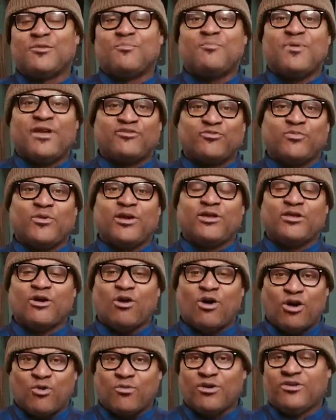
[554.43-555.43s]
The best way to
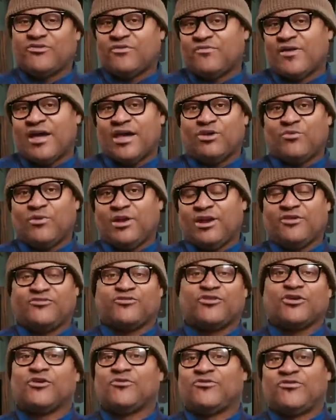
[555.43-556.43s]
always evaluate it
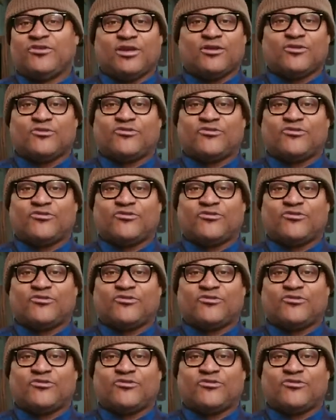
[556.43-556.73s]
is to go see it